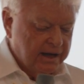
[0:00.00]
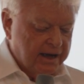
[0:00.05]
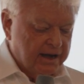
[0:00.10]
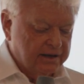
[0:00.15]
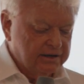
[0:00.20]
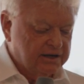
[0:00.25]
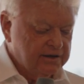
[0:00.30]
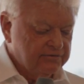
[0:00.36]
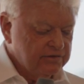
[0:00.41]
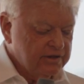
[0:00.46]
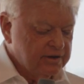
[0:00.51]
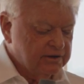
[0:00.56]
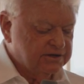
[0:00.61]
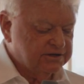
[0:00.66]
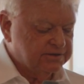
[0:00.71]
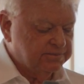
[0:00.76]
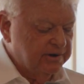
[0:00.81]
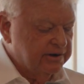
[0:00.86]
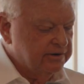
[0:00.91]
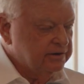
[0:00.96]
And given the
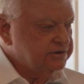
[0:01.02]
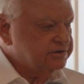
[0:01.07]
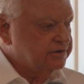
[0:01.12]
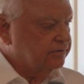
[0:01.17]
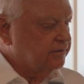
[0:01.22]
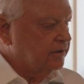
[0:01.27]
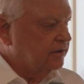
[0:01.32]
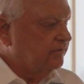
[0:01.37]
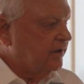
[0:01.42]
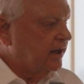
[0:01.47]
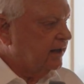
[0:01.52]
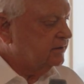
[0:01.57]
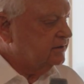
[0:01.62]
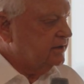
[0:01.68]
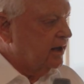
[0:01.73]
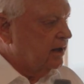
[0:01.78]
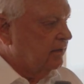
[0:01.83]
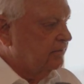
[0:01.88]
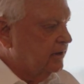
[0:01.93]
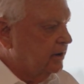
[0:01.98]
experience that they've had
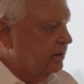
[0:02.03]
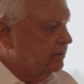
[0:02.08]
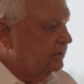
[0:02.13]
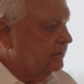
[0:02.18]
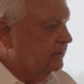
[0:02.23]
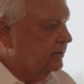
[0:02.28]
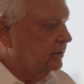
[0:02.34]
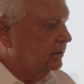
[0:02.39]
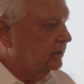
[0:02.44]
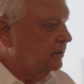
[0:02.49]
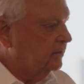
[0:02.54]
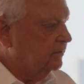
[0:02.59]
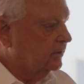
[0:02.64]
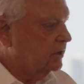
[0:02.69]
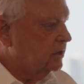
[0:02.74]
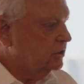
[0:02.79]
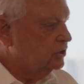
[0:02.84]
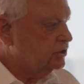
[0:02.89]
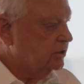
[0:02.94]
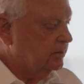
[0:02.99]
down there in the
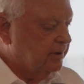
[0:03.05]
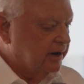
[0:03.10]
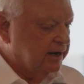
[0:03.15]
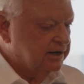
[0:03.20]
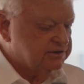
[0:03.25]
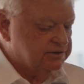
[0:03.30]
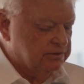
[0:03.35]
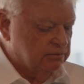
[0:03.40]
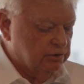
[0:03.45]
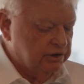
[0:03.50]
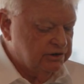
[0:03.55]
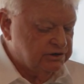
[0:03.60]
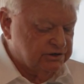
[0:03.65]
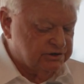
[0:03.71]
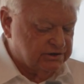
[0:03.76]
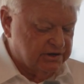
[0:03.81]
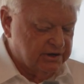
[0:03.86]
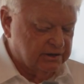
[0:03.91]
Kinshi Basin, we just